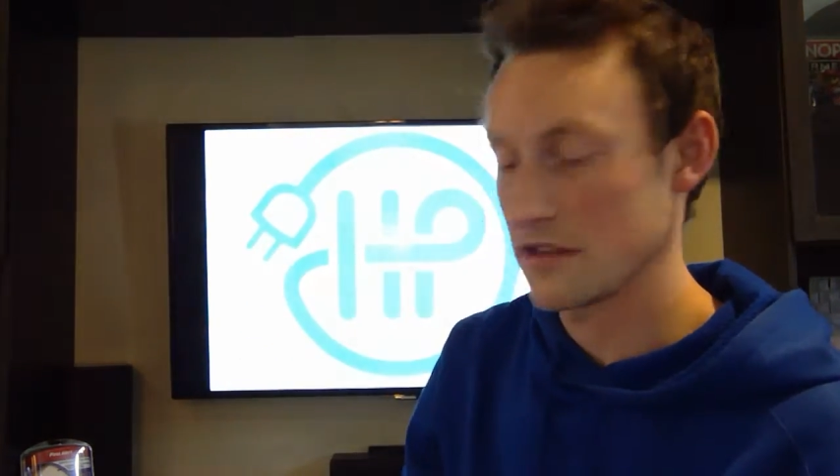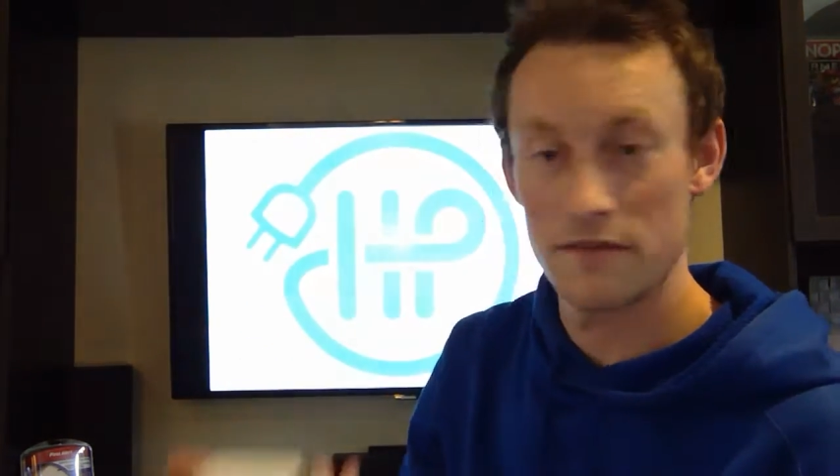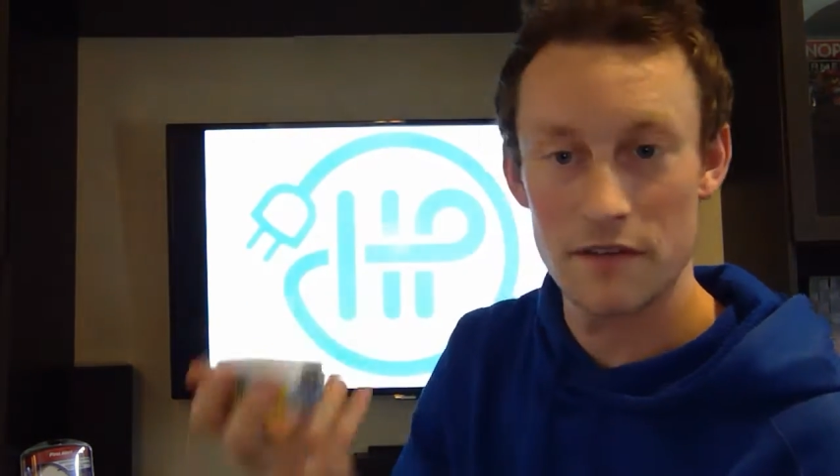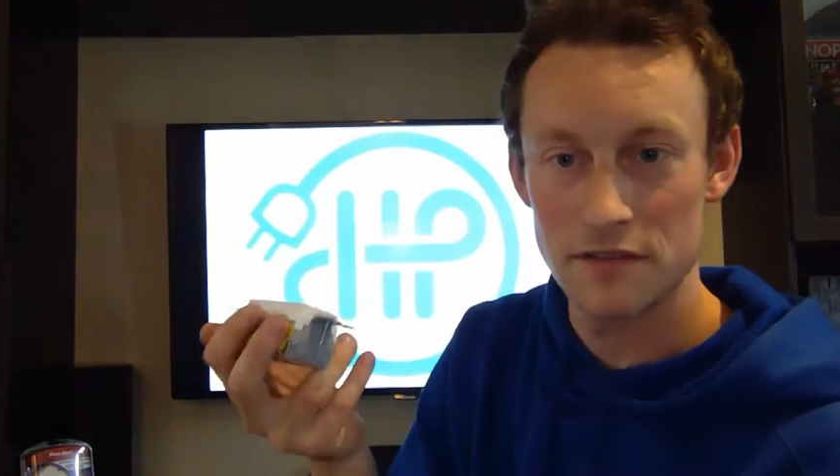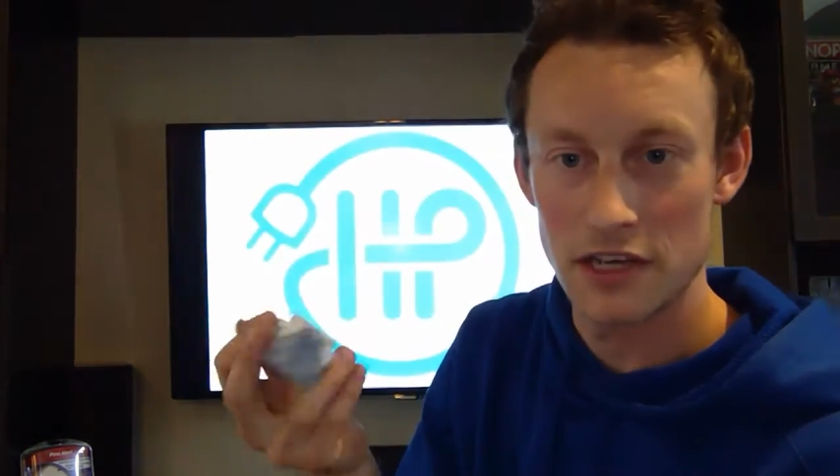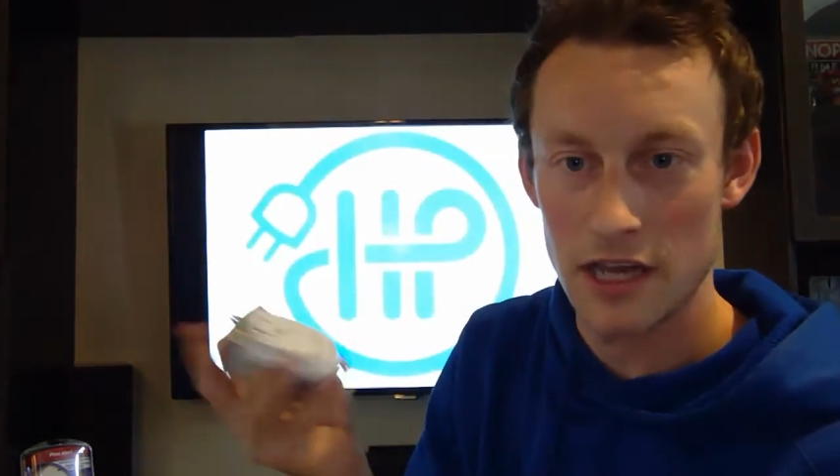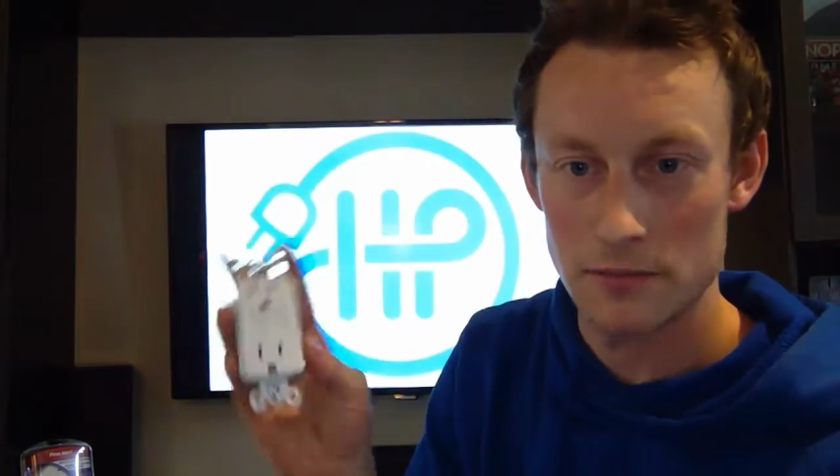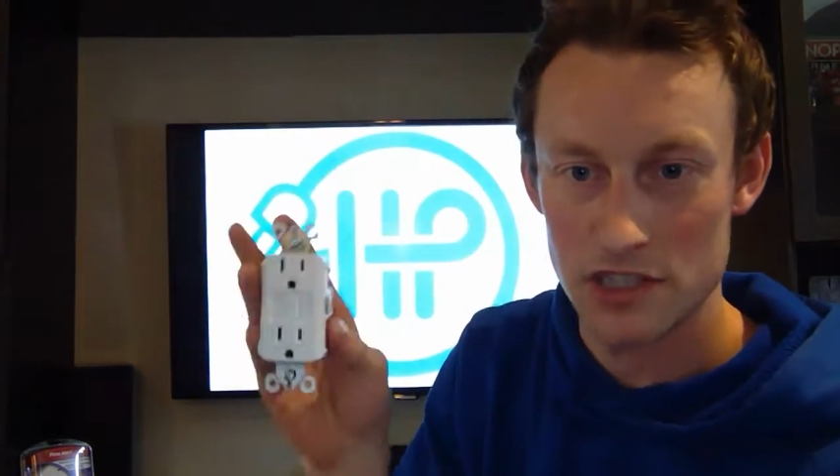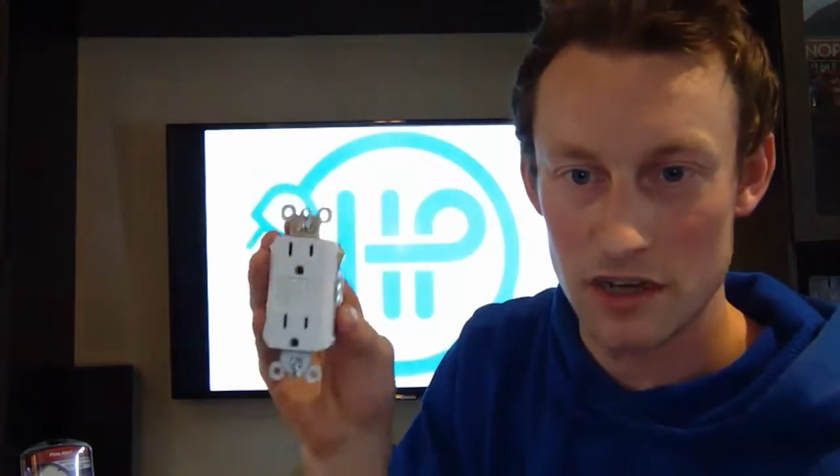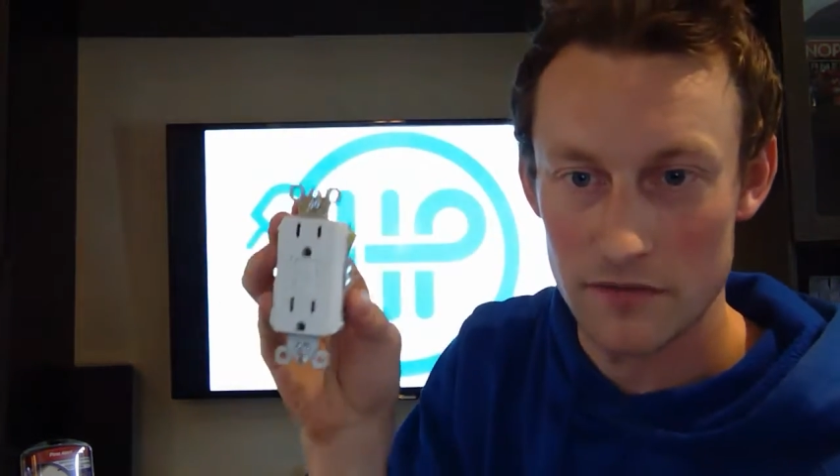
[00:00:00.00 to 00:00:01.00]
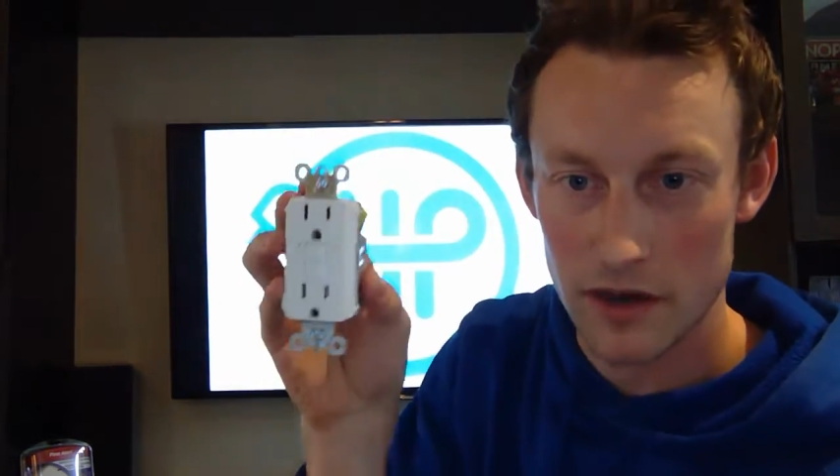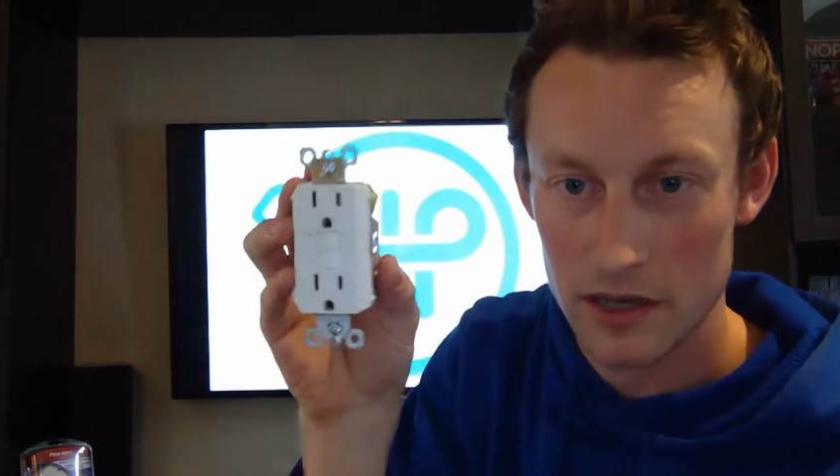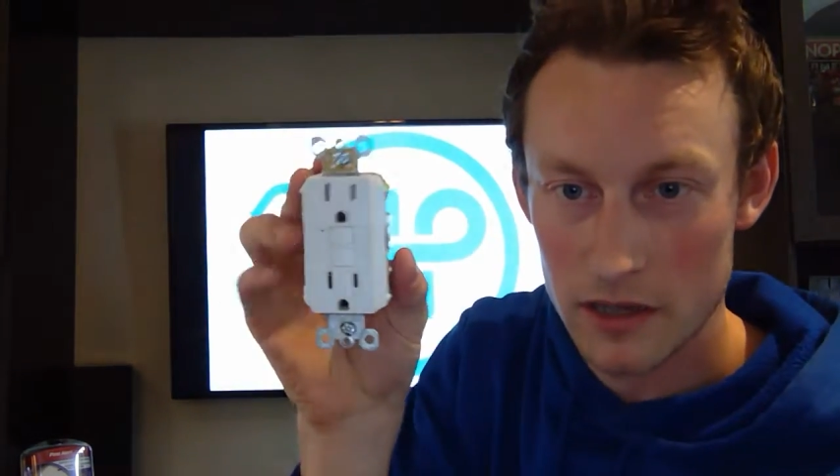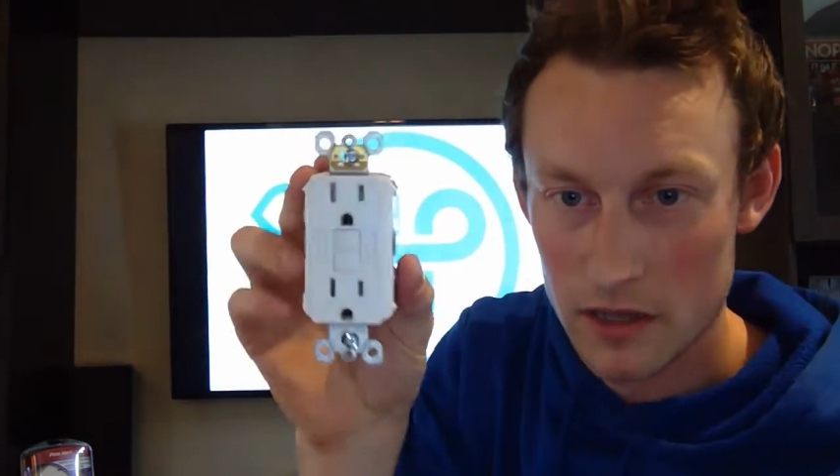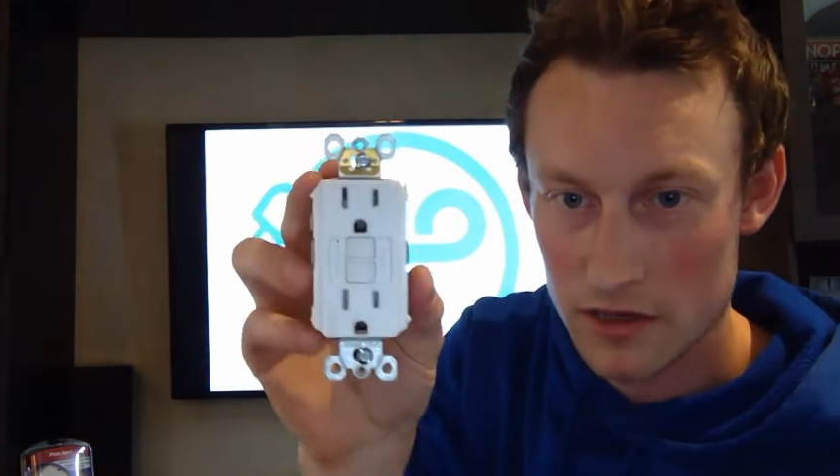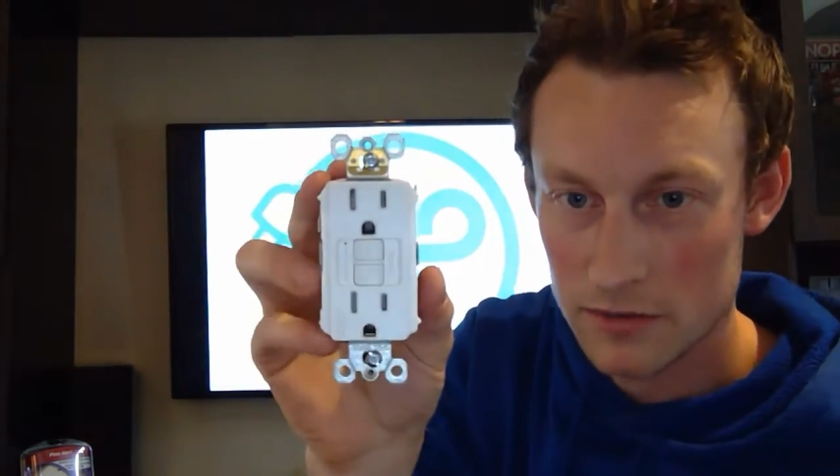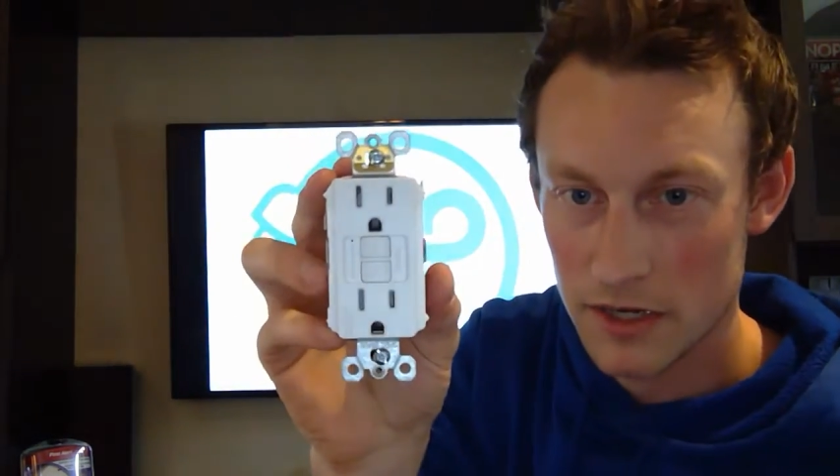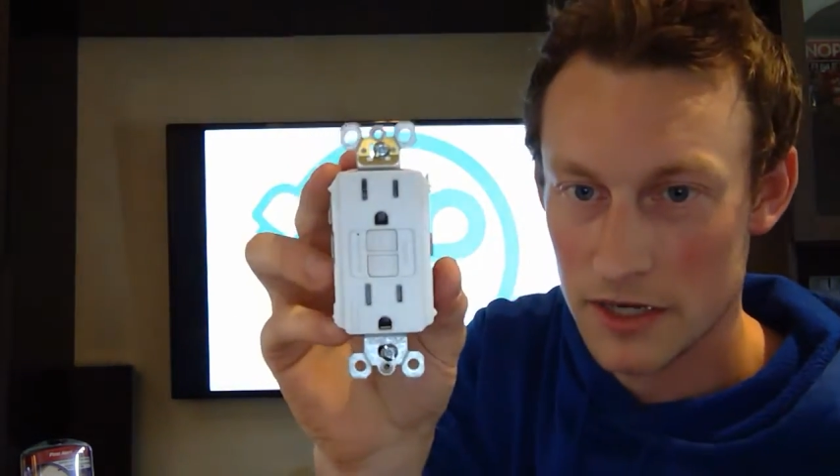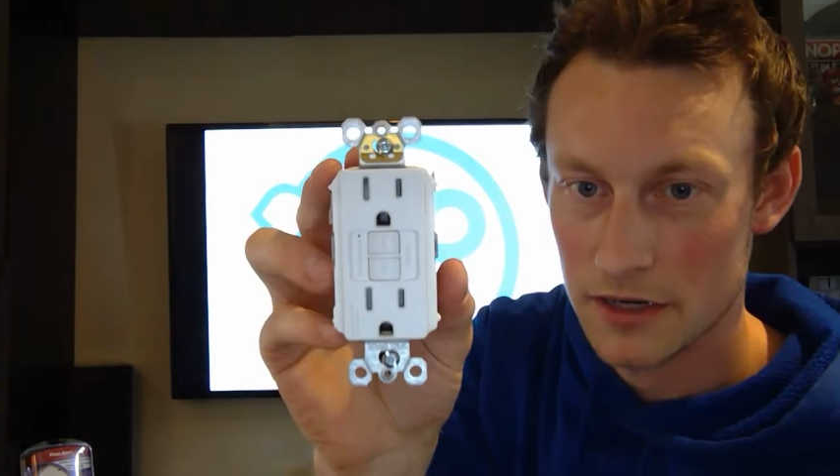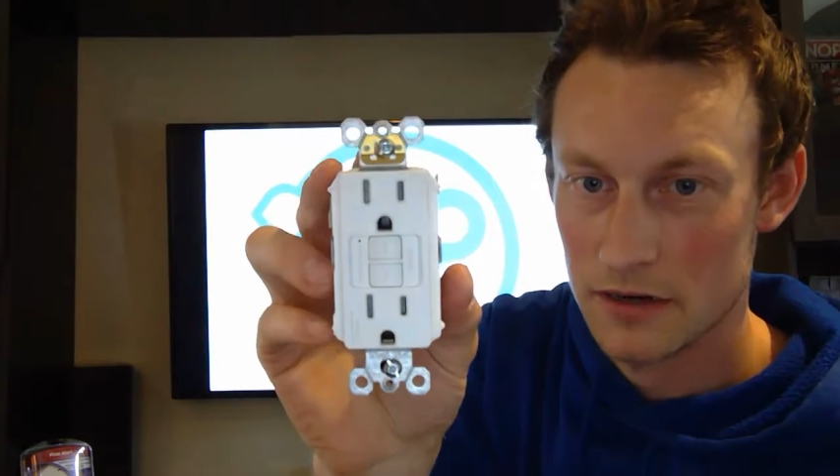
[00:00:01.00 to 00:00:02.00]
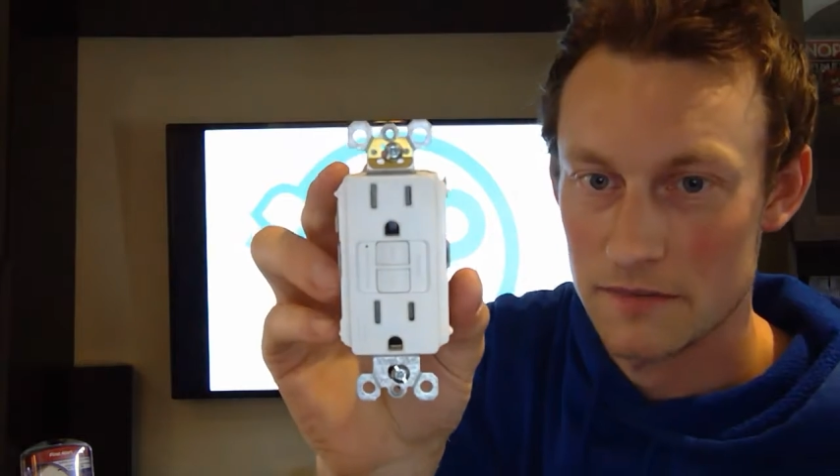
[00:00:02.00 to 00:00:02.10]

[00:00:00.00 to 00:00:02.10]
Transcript: 15 amp GFI right here.